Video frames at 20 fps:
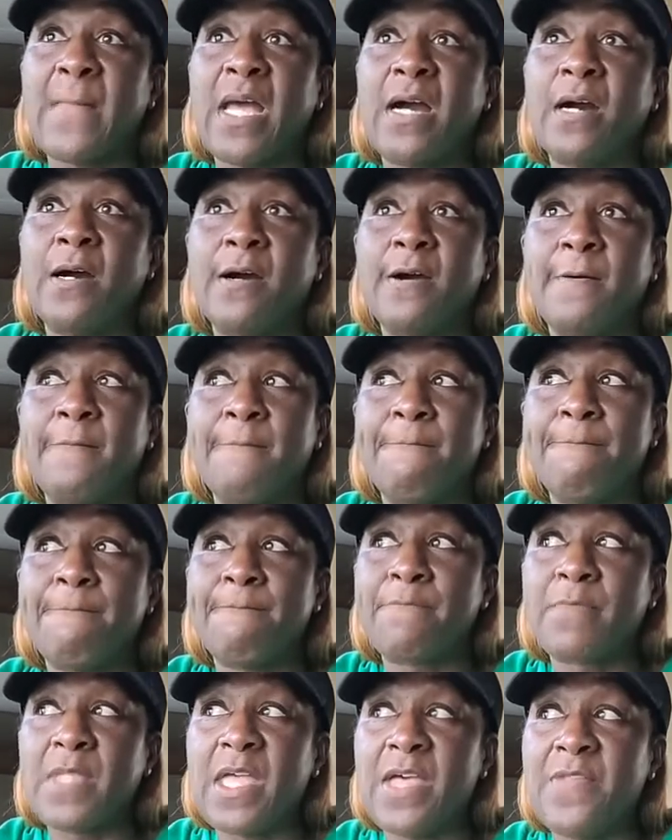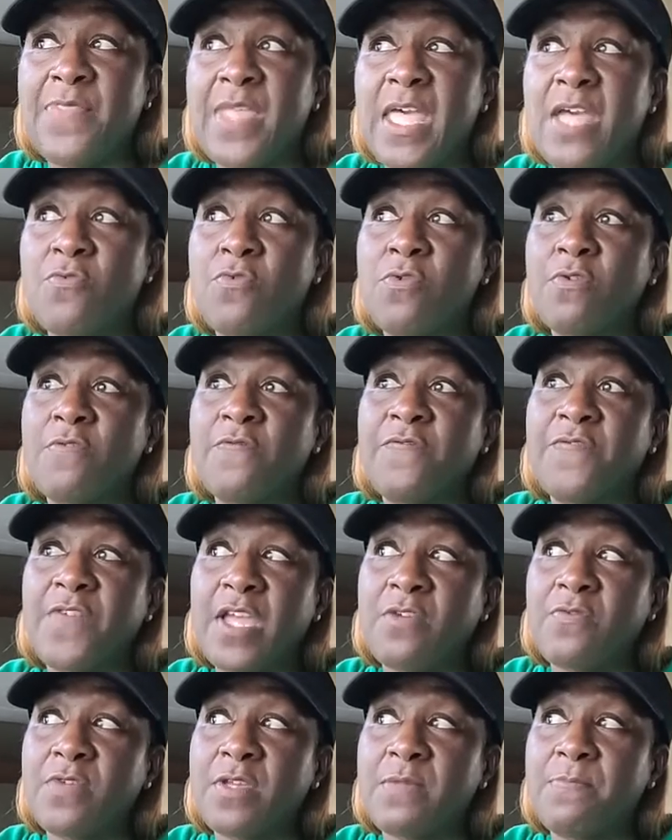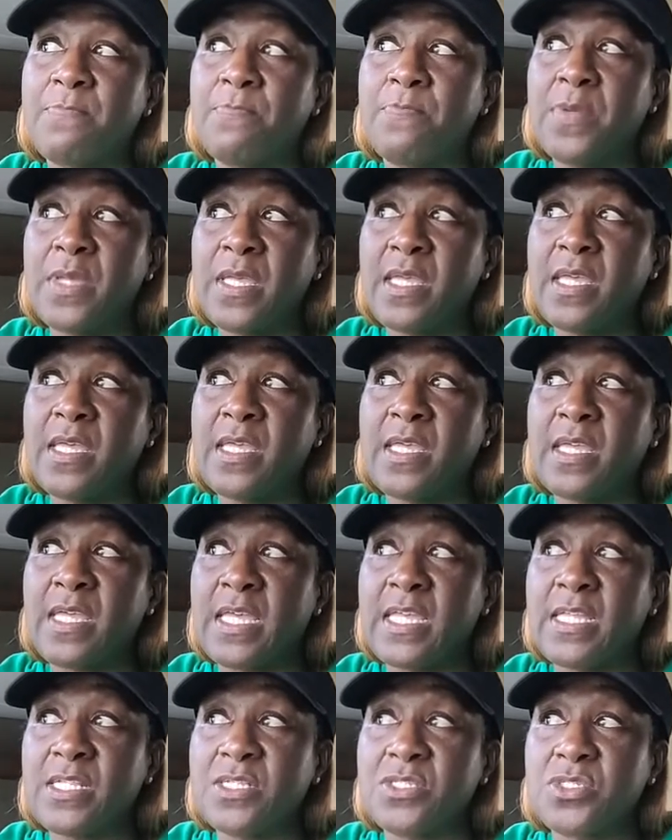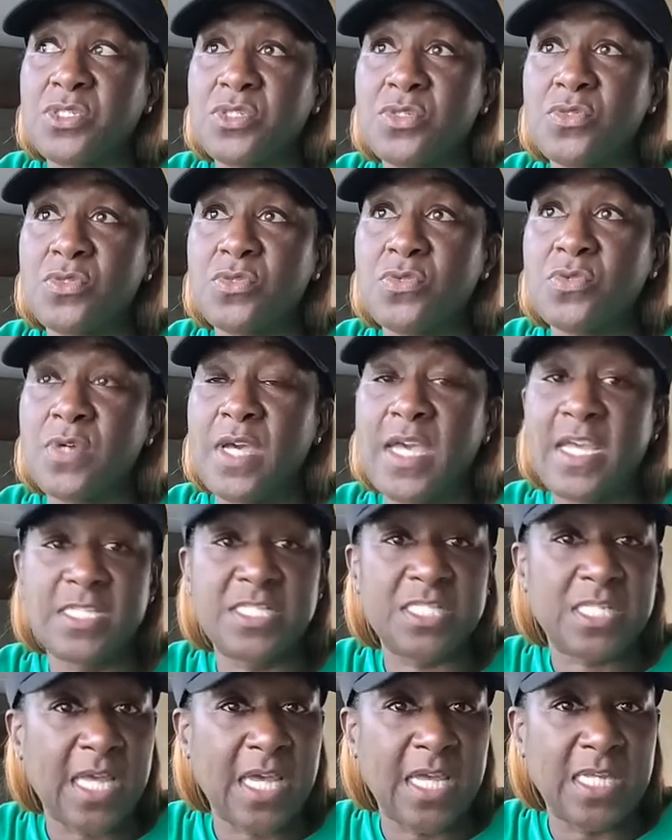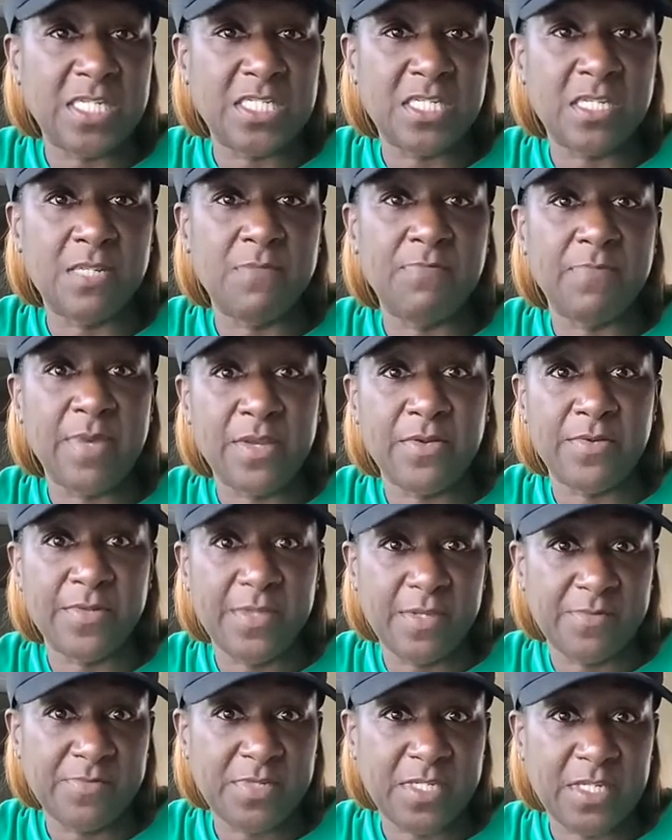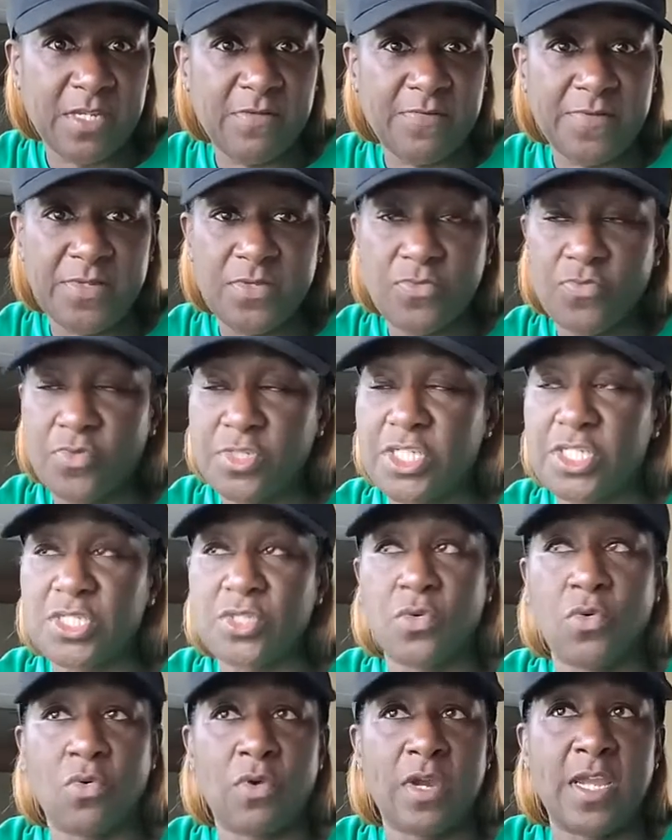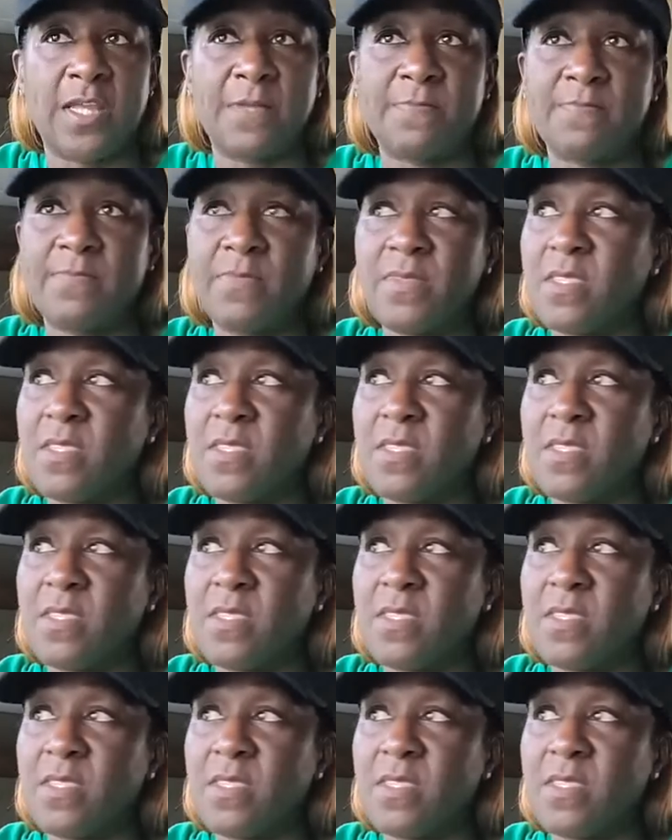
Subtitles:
and they were very big into education and bettering themselves, which is great.